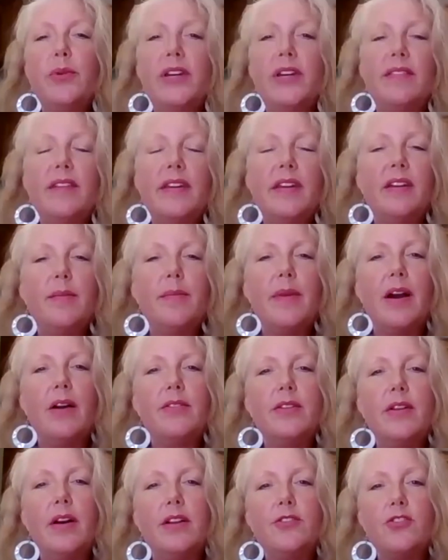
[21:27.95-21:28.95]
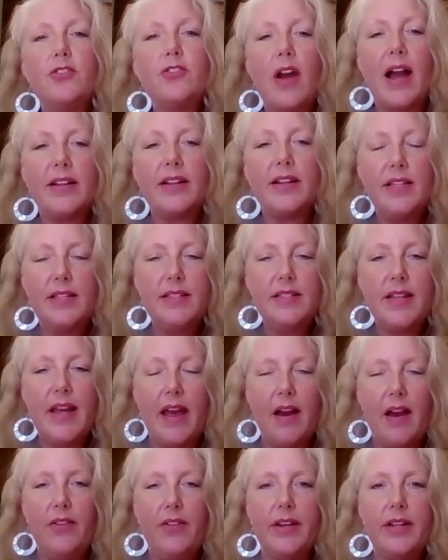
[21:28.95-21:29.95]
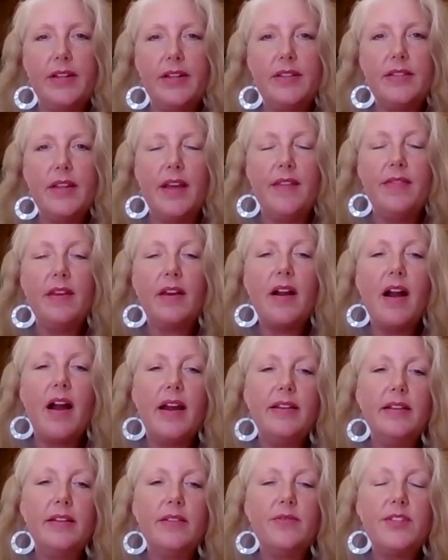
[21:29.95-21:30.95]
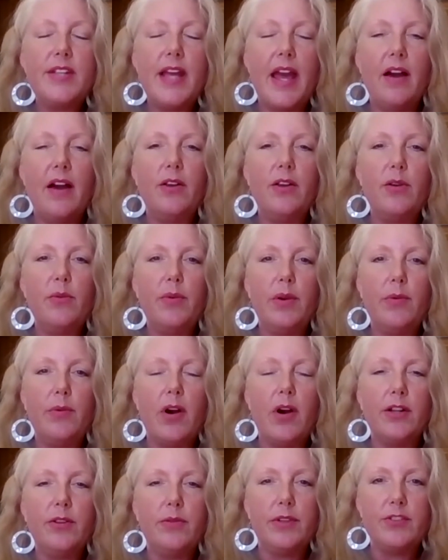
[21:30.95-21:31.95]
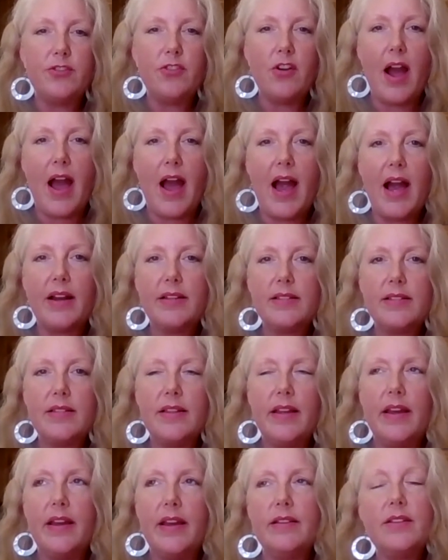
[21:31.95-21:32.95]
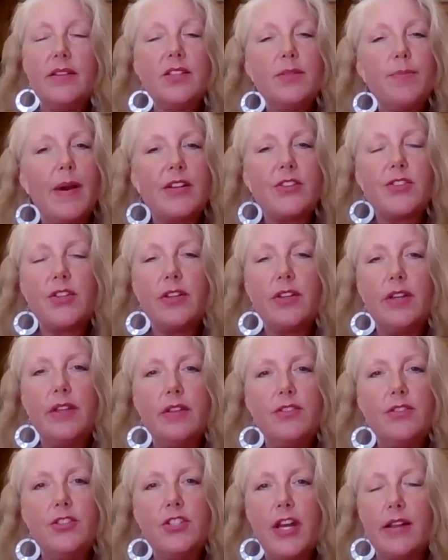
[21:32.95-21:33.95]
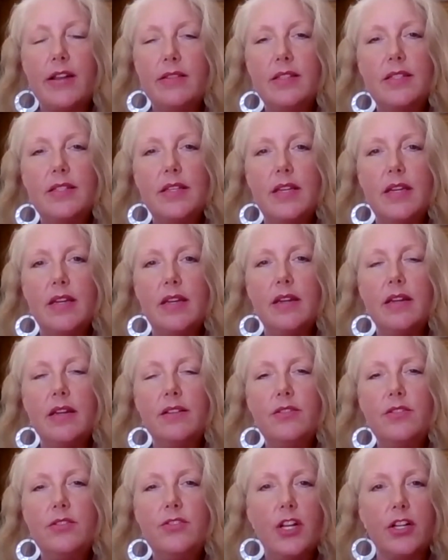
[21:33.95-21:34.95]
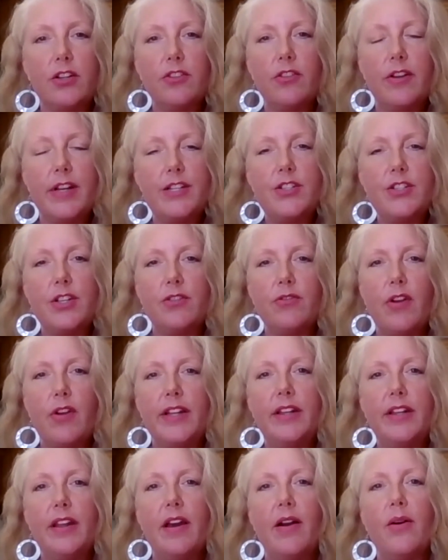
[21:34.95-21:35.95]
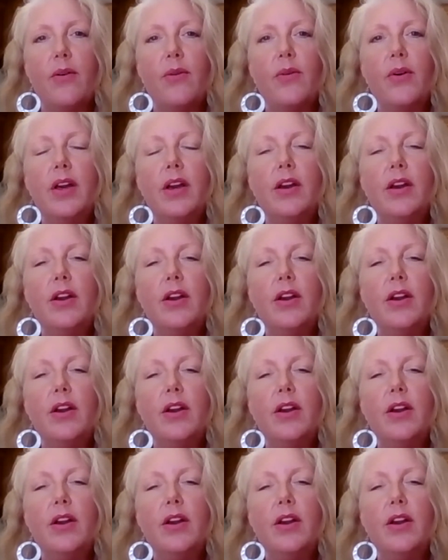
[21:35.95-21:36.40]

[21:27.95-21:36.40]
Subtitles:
we think about attracting talent and the kind of talent we want to attract, and especially the Gen Z generation right now,